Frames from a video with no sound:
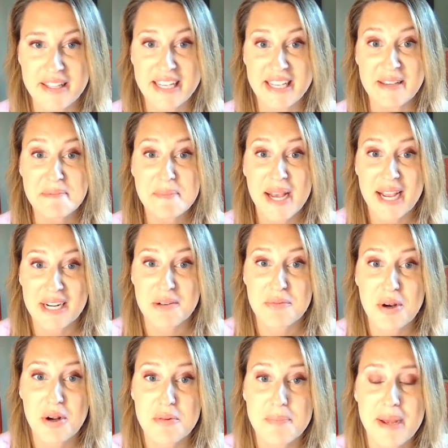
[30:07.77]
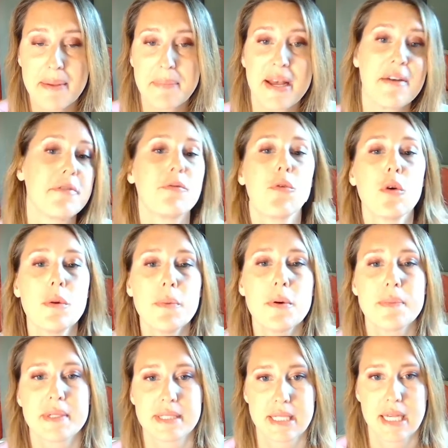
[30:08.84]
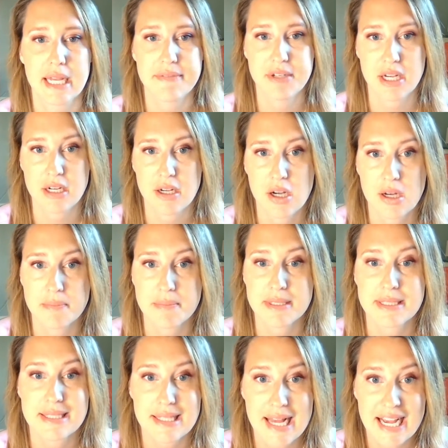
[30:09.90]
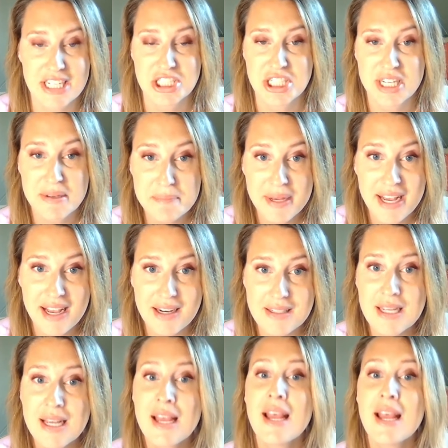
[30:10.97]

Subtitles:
the impact roadmap at forpurposelive.com/impact.